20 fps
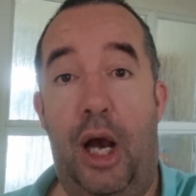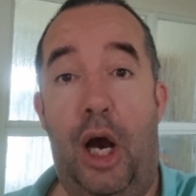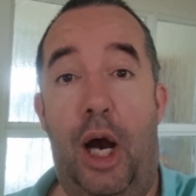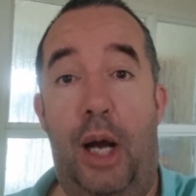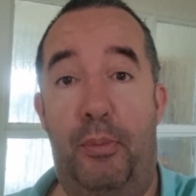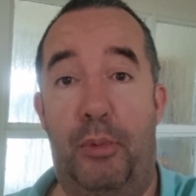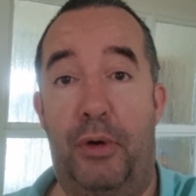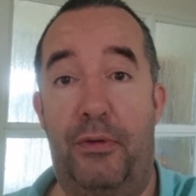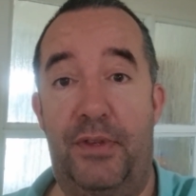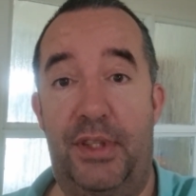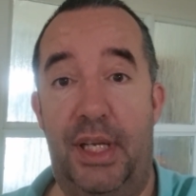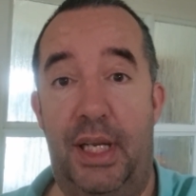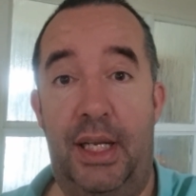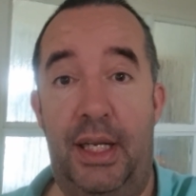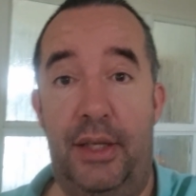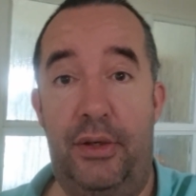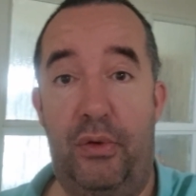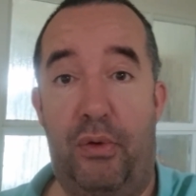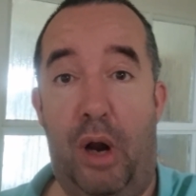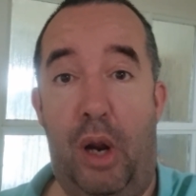I'm off to
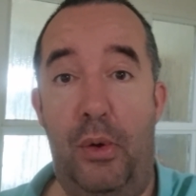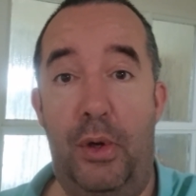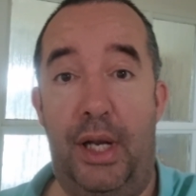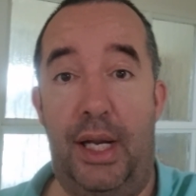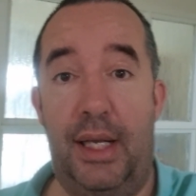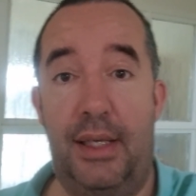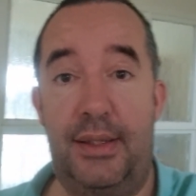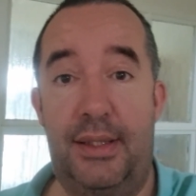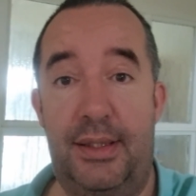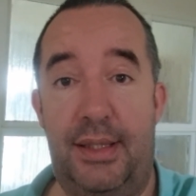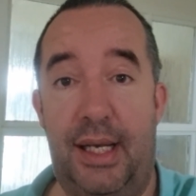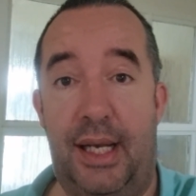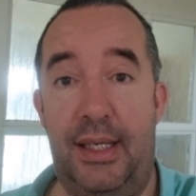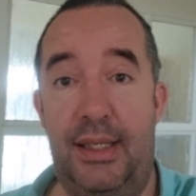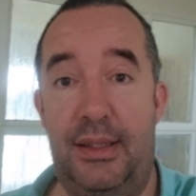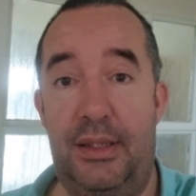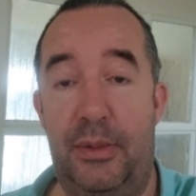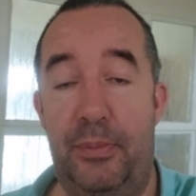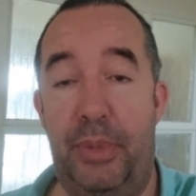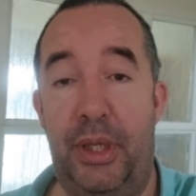Heathrow now to
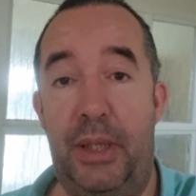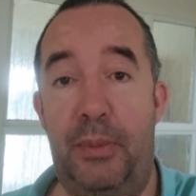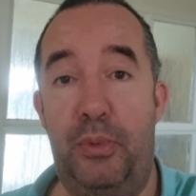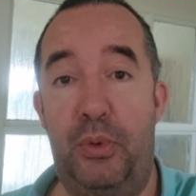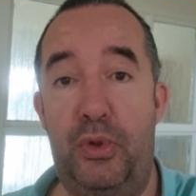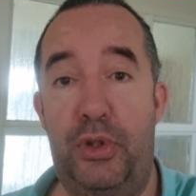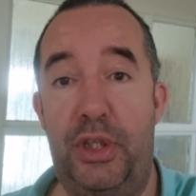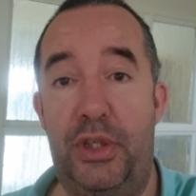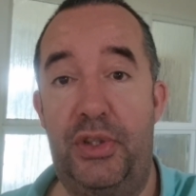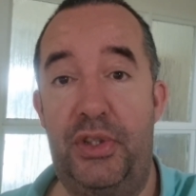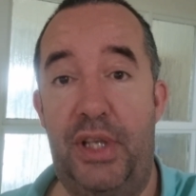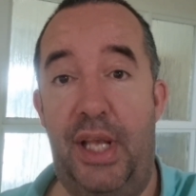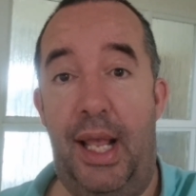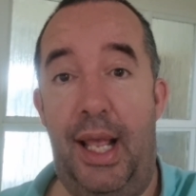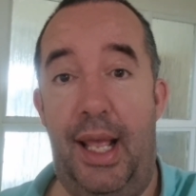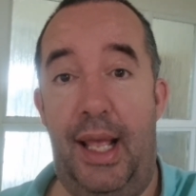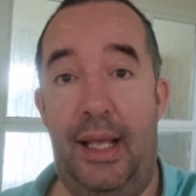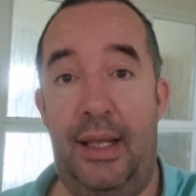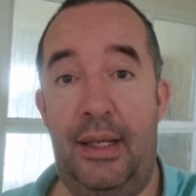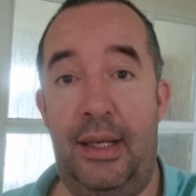take some people just
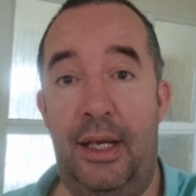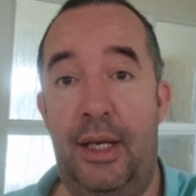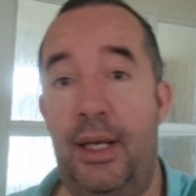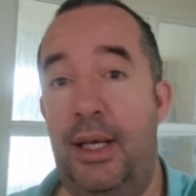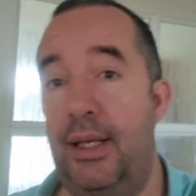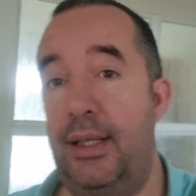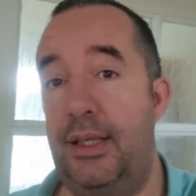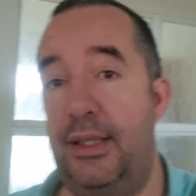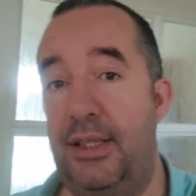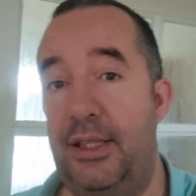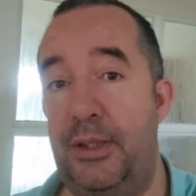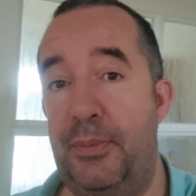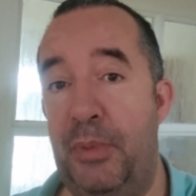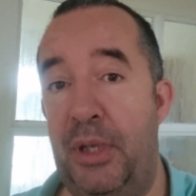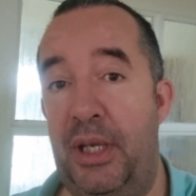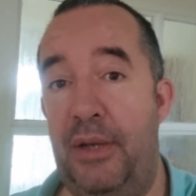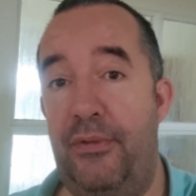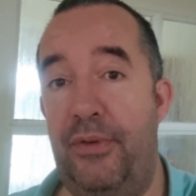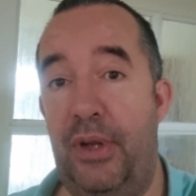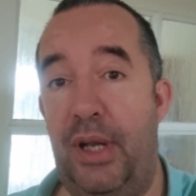there. This is
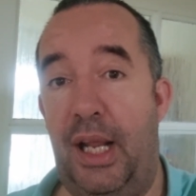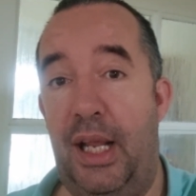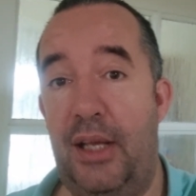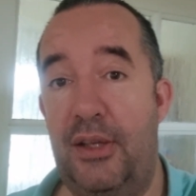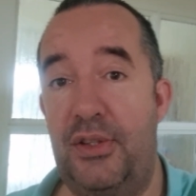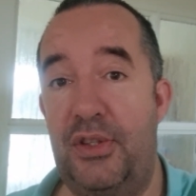me for now